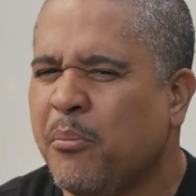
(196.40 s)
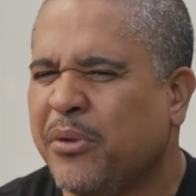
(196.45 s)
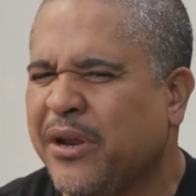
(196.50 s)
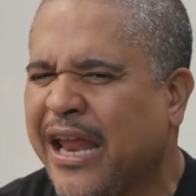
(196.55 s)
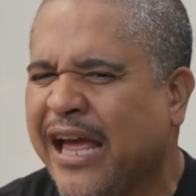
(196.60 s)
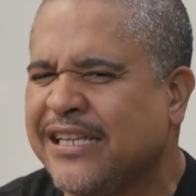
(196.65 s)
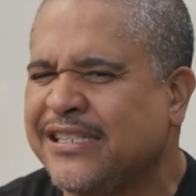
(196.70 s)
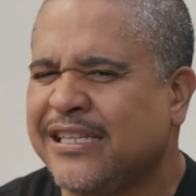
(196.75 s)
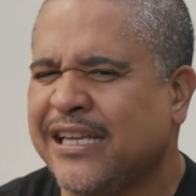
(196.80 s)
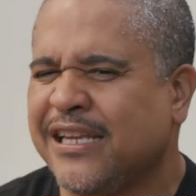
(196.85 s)
But
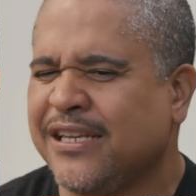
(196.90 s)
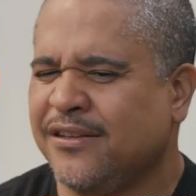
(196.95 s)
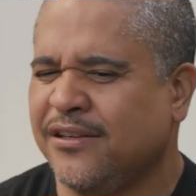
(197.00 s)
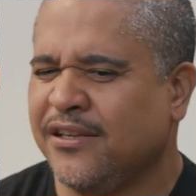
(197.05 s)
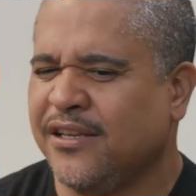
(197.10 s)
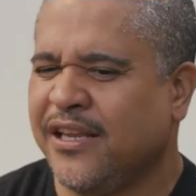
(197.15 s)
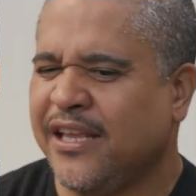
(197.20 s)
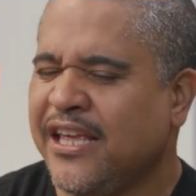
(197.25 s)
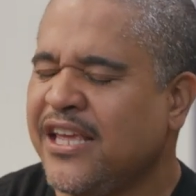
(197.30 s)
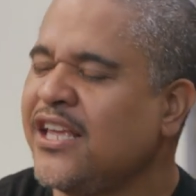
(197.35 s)
I said,
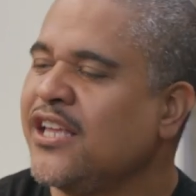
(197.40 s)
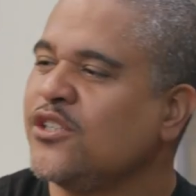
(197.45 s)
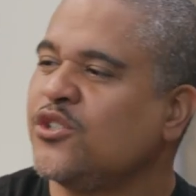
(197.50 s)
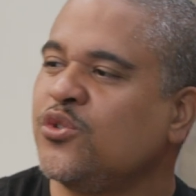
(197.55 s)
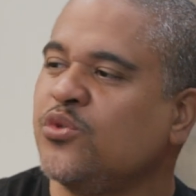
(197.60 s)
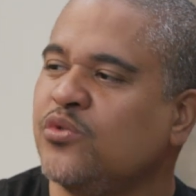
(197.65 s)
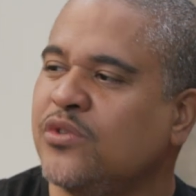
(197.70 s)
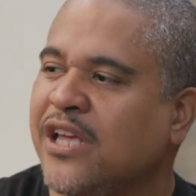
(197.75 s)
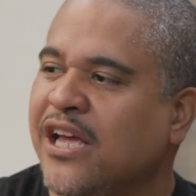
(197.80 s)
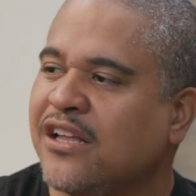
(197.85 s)
here in
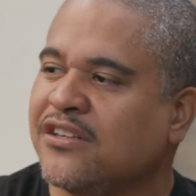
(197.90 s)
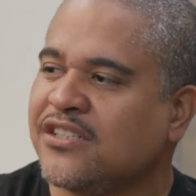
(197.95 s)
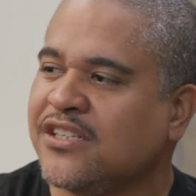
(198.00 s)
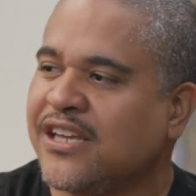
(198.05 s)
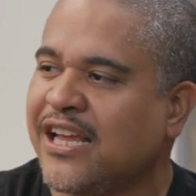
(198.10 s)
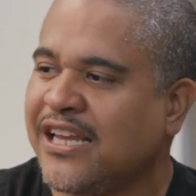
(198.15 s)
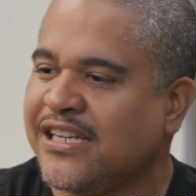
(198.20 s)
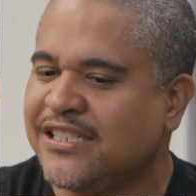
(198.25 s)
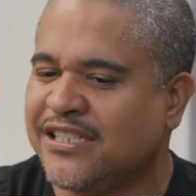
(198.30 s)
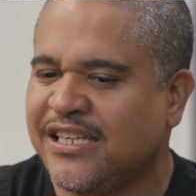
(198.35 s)
two
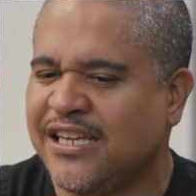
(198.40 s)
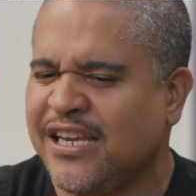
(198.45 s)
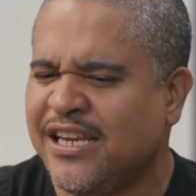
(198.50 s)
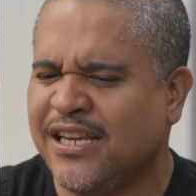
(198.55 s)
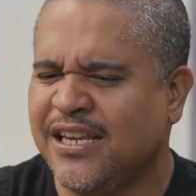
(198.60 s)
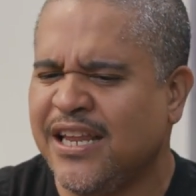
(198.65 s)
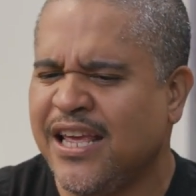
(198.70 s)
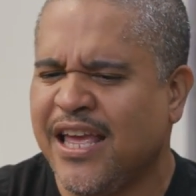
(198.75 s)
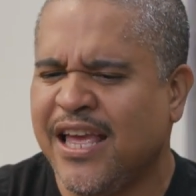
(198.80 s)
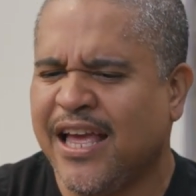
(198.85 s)
thousand
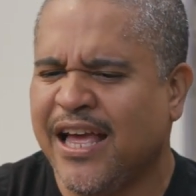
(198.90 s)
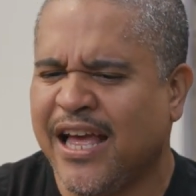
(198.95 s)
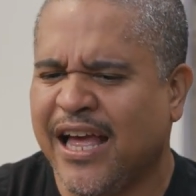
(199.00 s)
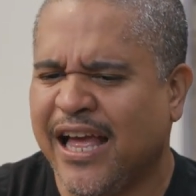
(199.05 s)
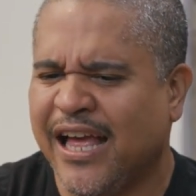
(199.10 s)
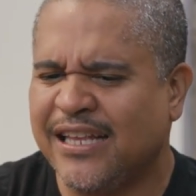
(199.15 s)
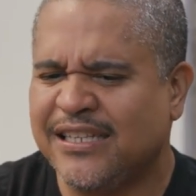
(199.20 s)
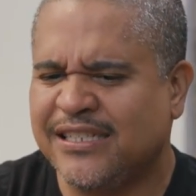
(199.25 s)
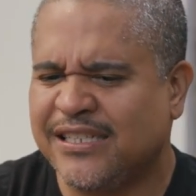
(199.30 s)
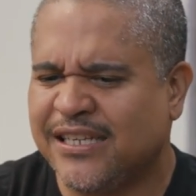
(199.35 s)
nineteen,
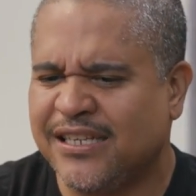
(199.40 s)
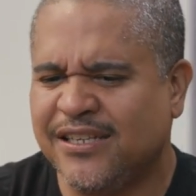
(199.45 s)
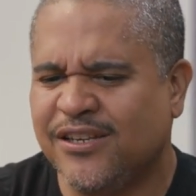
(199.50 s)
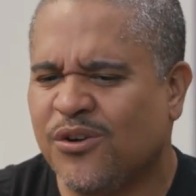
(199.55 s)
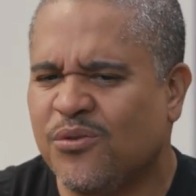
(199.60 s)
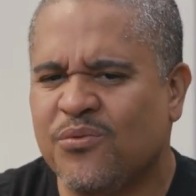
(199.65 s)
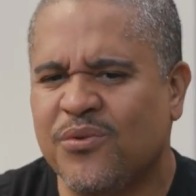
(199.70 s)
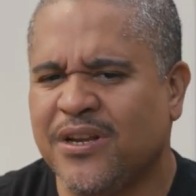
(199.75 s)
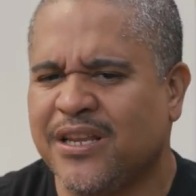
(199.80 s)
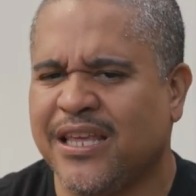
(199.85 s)
I said,
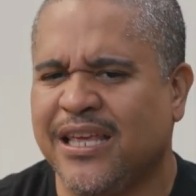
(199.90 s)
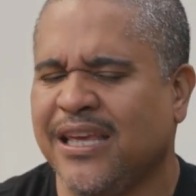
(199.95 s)
no one